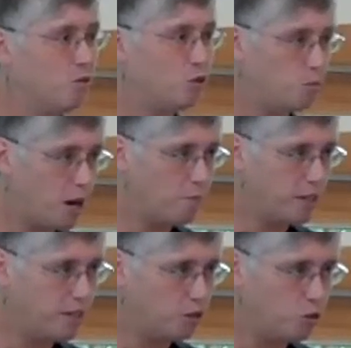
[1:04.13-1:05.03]
which
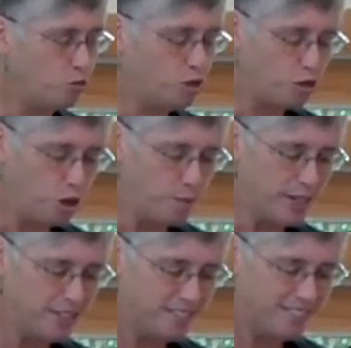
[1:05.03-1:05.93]
probably includes a
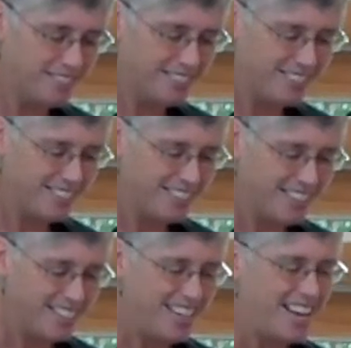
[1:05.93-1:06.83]
sermon,
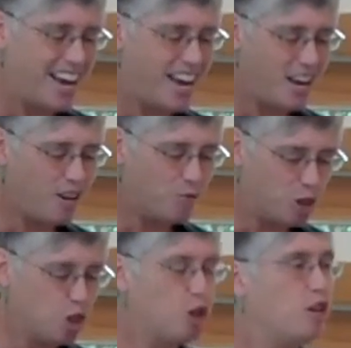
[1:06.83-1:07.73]
and
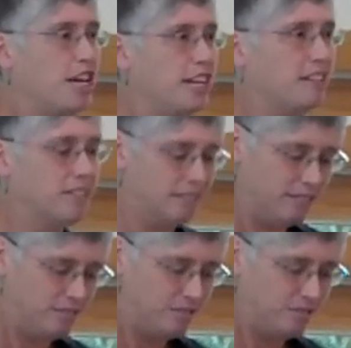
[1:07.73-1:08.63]
returning.
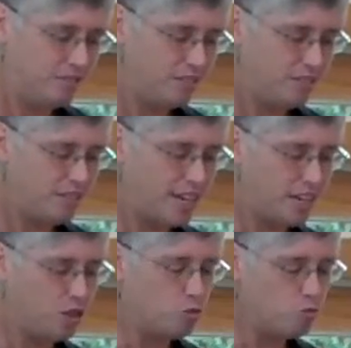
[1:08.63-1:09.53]

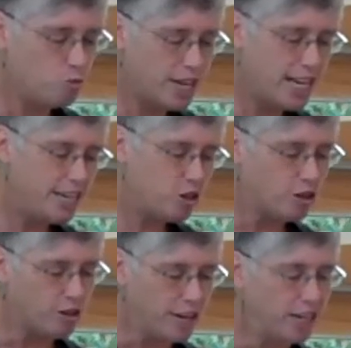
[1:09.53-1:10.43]
That is,
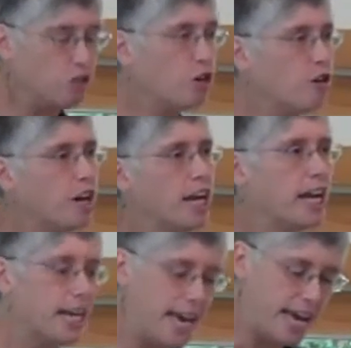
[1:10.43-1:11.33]
returning,
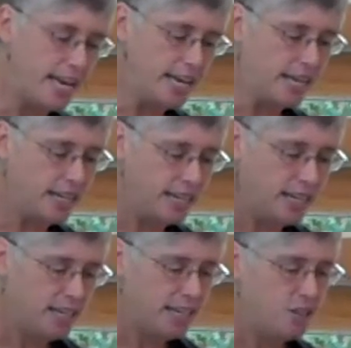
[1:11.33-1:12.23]
turning again
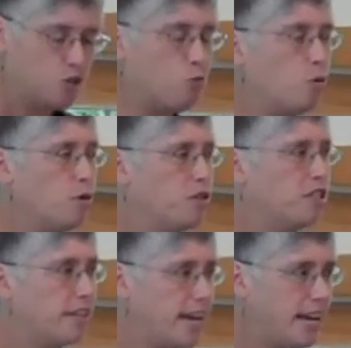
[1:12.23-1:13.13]
towards,
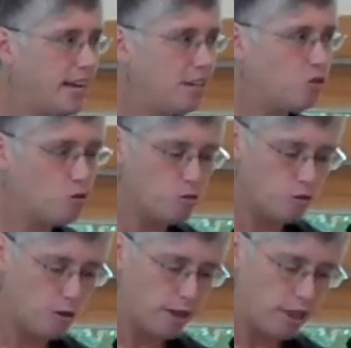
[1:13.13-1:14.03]
say, true
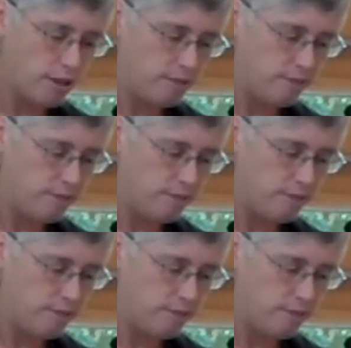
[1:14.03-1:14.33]
north.